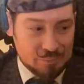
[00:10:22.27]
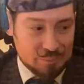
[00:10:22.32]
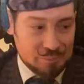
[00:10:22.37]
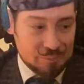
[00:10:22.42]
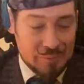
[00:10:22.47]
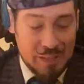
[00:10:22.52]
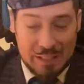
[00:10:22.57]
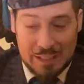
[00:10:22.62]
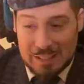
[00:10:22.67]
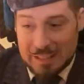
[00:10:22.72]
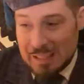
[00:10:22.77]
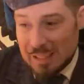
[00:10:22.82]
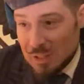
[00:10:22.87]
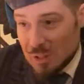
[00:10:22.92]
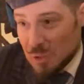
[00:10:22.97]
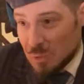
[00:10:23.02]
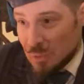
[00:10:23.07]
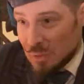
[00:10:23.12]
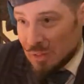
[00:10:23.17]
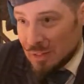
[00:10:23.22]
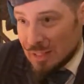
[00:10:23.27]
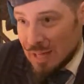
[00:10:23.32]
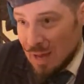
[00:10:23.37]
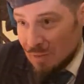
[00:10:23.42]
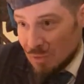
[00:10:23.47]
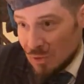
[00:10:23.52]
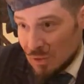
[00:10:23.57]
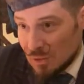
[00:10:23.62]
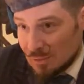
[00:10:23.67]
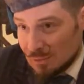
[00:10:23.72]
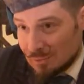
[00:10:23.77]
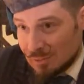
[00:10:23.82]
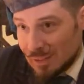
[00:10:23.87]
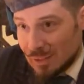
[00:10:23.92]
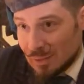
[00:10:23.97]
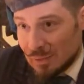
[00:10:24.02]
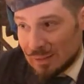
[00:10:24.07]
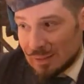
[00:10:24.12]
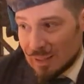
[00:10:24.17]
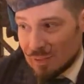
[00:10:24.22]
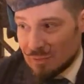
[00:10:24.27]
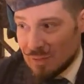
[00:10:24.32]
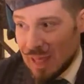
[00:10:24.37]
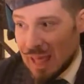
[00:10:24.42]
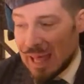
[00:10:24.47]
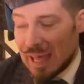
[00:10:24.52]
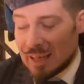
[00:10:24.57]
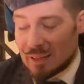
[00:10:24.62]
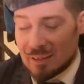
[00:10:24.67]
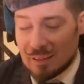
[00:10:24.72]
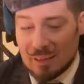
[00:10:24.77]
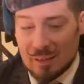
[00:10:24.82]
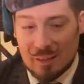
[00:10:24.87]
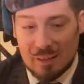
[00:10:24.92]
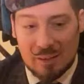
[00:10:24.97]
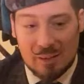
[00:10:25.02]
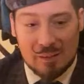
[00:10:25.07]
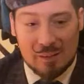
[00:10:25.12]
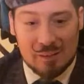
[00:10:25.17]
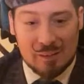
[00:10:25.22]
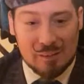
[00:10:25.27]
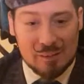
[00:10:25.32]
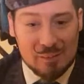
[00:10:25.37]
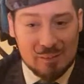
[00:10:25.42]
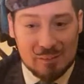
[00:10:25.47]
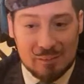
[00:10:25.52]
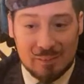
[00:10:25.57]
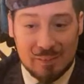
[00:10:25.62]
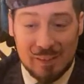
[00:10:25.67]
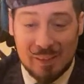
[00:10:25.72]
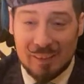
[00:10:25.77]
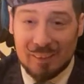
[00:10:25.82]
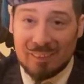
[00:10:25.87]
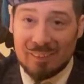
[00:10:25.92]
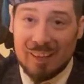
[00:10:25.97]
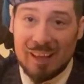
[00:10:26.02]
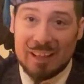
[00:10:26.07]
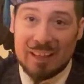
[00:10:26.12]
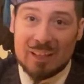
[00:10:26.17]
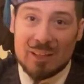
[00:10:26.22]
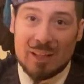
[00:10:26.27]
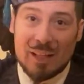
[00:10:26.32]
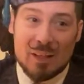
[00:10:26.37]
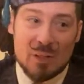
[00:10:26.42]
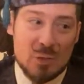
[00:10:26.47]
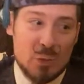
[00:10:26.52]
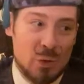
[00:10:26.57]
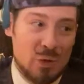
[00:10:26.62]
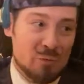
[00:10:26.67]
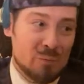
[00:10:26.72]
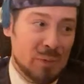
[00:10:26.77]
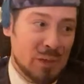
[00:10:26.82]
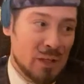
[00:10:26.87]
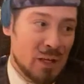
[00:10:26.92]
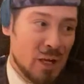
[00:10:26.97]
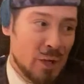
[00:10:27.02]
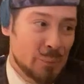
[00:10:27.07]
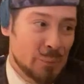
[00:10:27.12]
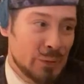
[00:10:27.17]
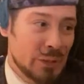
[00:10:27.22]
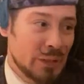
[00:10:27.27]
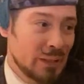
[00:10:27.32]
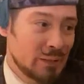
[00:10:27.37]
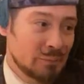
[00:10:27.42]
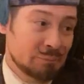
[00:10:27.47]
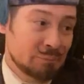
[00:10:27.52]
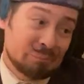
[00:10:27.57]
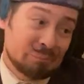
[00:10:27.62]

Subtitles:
Anything to do with the devil, I love that. Yeah, anything sort of macabre.